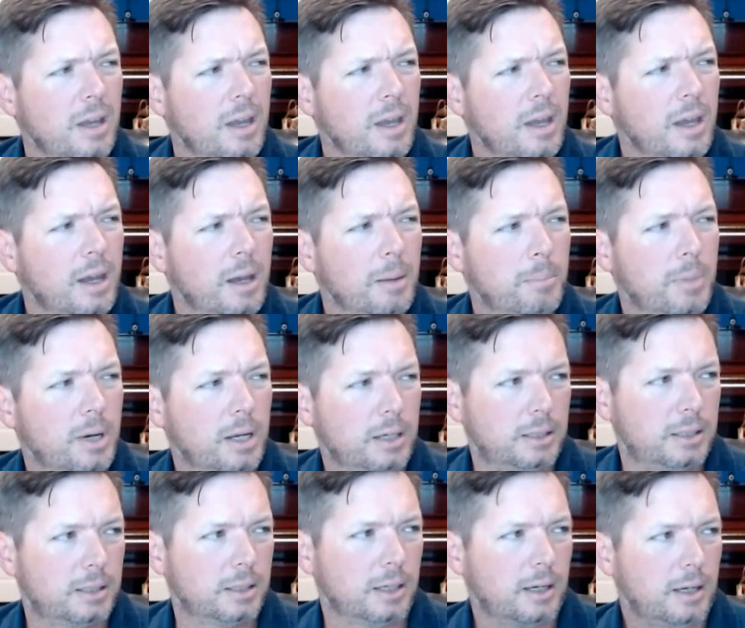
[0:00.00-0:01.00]
But
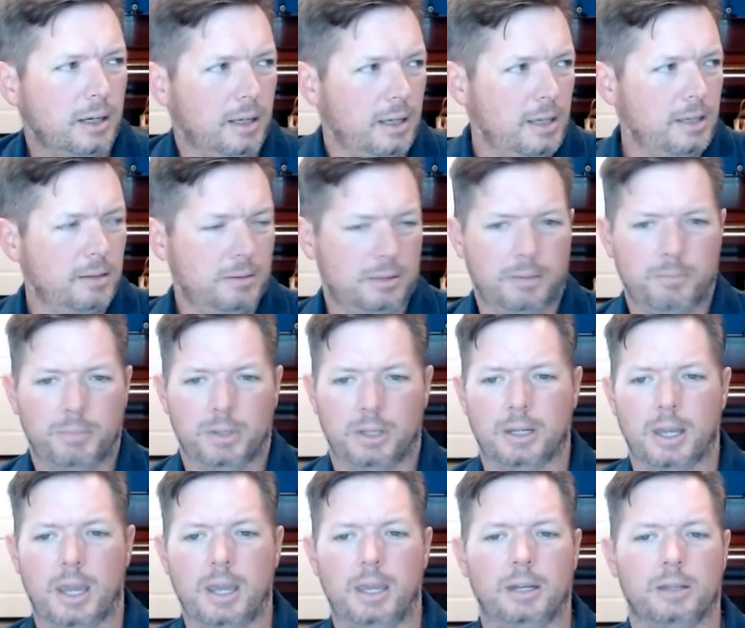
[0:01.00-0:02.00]
he'd be
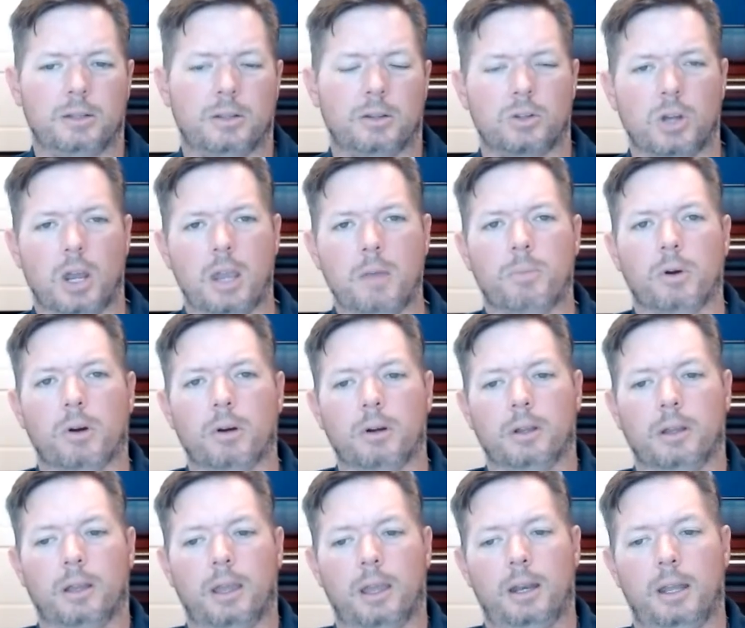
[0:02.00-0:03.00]
naked as a jaybird,
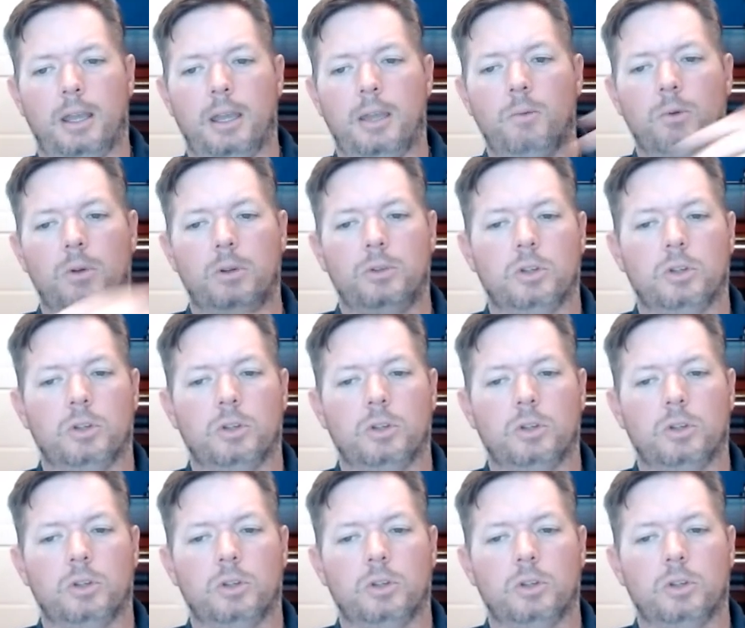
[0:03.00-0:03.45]
and he would just